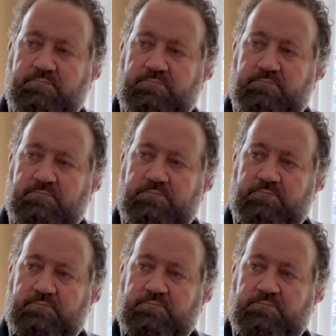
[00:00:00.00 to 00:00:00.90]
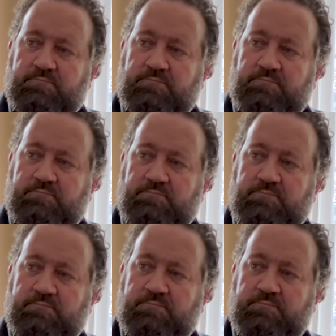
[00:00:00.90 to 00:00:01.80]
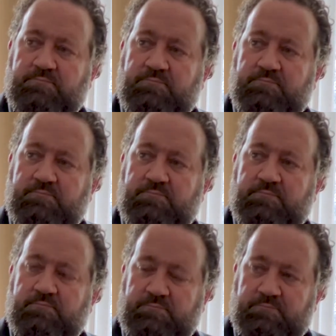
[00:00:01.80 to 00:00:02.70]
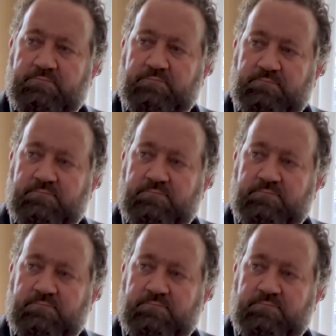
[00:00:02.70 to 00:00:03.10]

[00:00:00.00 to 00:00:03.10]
it's a regular experience, and cinema's supposed to